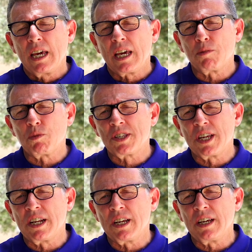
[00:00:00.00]
it was
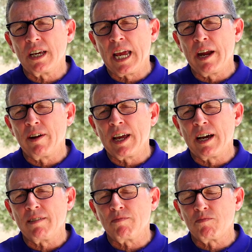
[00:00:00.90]
in an
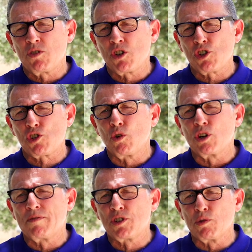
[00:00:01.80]
area just short
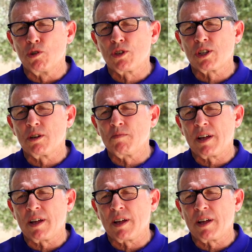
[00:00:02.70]
of Jerusalem,